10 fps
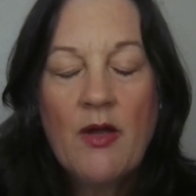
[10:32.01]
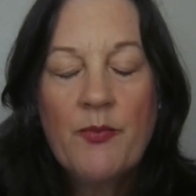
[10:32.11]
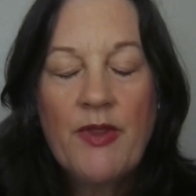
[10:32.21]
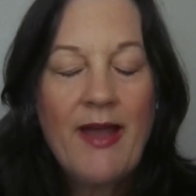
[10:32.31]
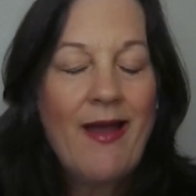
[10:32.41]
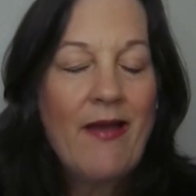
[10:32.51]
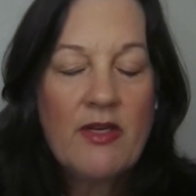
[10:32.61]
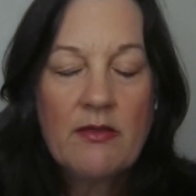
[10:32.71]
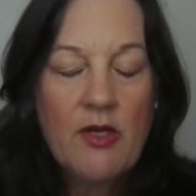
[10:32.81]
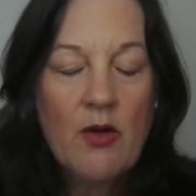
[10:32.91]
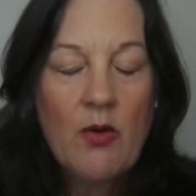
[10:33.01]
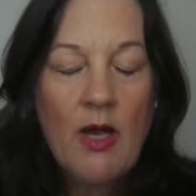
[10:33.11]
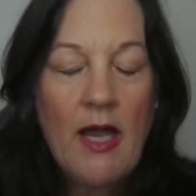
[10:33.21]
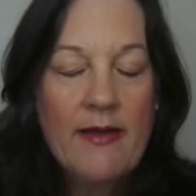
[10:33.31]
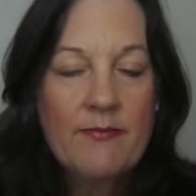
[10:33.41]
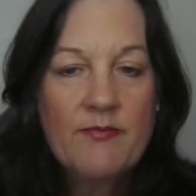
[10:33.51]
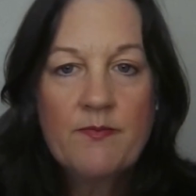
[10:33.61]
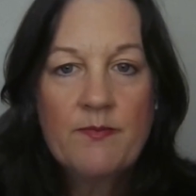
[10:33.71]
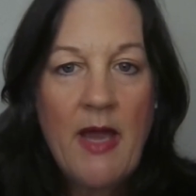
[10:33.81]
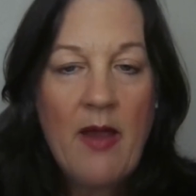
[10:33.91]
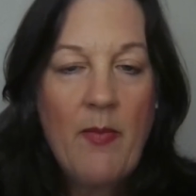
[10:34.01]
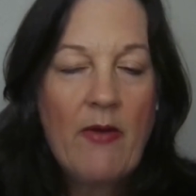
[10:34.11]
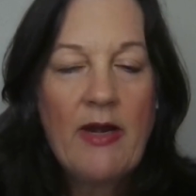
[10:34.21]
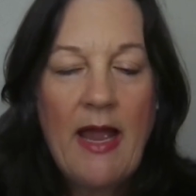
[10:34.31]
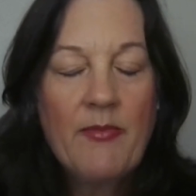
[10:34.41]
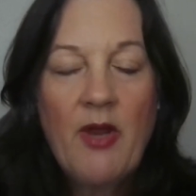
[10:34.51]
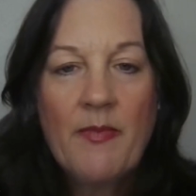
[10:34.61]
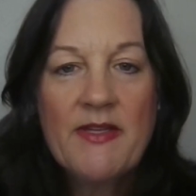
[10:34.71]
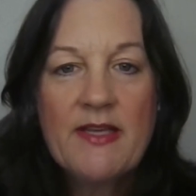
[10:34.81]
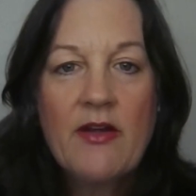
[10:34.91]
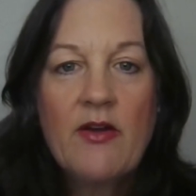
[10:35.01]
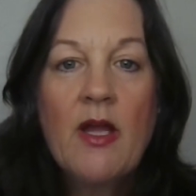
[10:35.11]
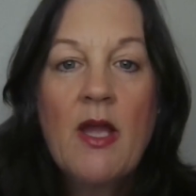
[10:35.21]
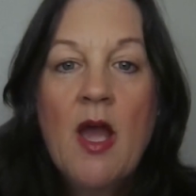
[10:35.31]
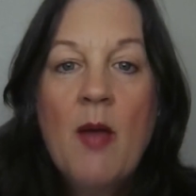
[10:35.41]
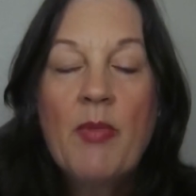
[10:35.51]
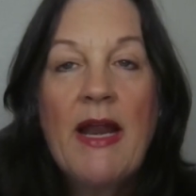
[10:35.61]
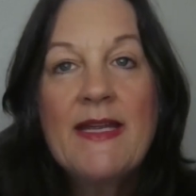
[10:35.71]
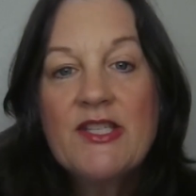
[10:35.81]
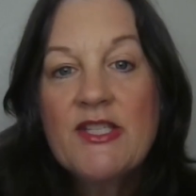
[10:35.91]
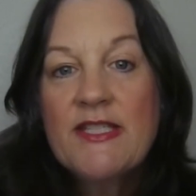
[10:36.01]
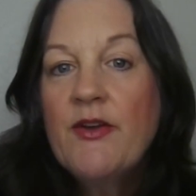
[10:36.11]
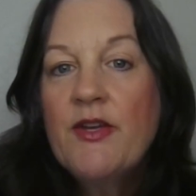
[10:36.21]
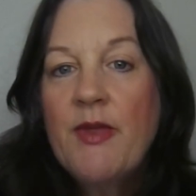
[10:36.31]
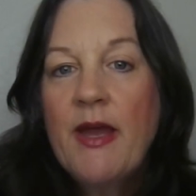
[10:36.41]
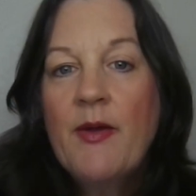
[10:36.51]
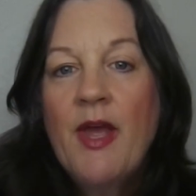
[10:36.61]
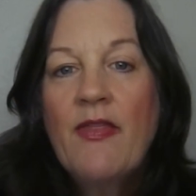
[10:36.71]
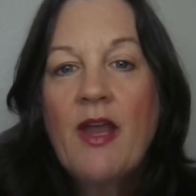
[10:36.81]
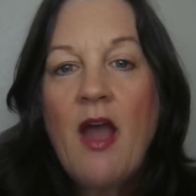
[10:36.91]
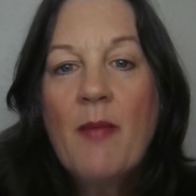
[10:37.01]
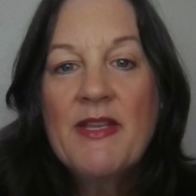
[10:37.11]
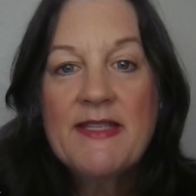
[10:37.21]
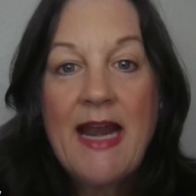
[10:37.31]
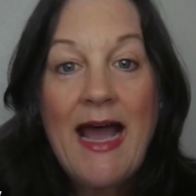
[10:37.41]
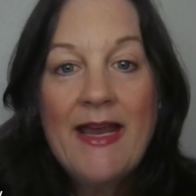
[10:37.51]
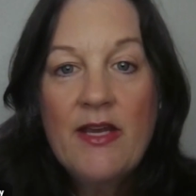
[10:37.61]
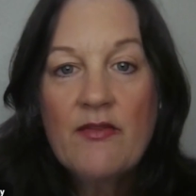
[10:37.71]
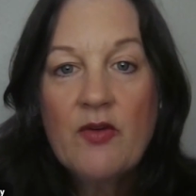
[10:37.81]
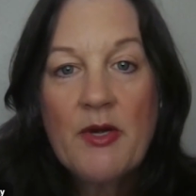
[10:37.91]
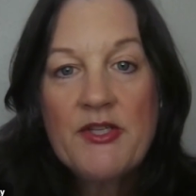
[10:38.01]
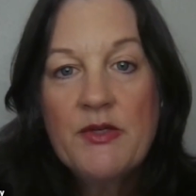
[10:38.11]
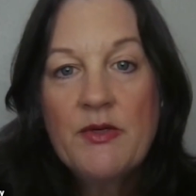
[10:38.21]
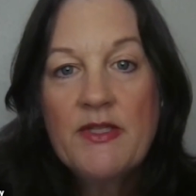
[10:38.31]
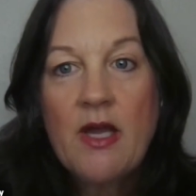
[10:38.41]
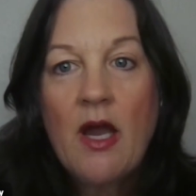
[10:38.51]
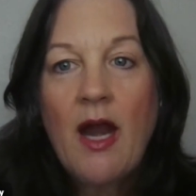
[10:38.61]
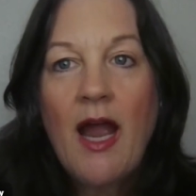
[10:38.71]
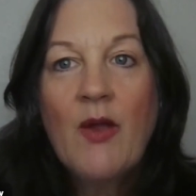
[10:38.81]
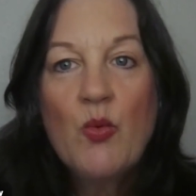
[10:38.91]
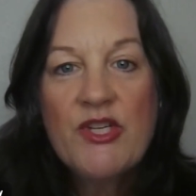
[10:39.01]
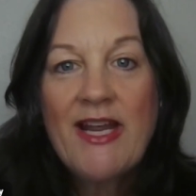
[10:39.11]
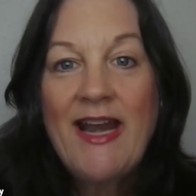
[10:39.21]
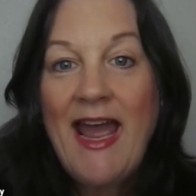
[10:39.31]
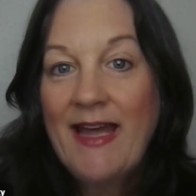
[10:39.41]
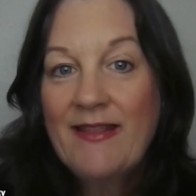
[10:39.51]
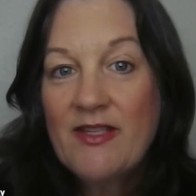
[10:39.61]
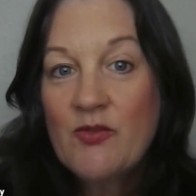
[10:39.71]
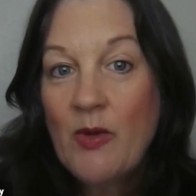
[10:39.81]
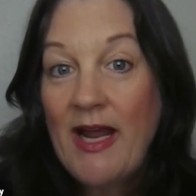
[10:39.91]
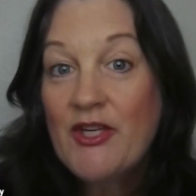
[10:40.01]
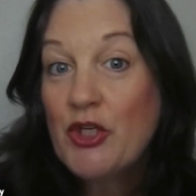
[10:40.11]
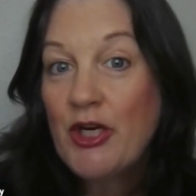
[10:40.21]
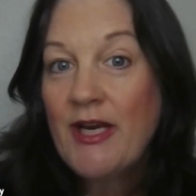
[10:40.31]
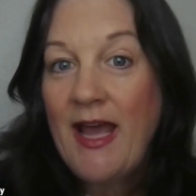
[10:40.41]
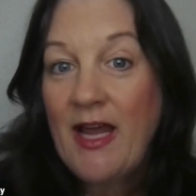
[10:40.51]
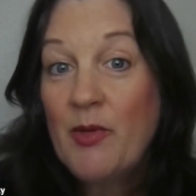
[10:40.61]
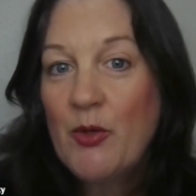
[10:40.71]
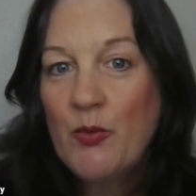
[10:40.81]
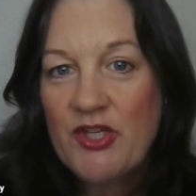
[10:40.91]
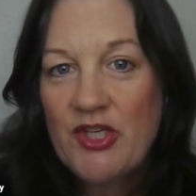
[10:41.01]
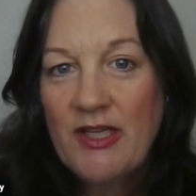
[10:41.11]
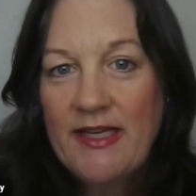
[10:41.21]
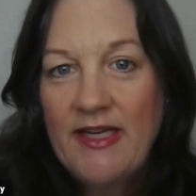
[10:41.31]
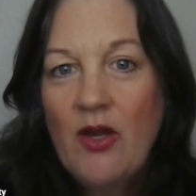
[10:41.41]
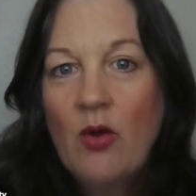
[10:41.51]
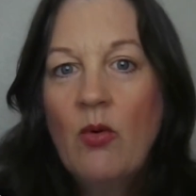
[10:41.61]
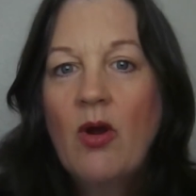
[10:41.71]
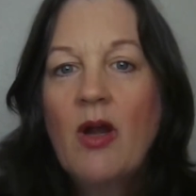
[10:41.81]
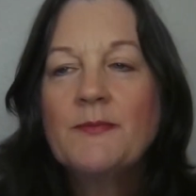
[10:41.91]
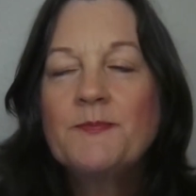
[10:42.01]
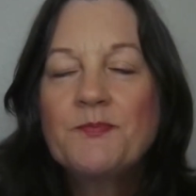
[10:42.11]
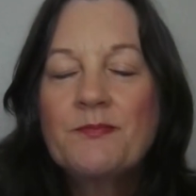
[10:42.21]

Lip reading: without having, a high powered laptop, et cetera. But I can just tell you that the comments that I hear from our students are, I wish I'd had this when I took anatomy originally, or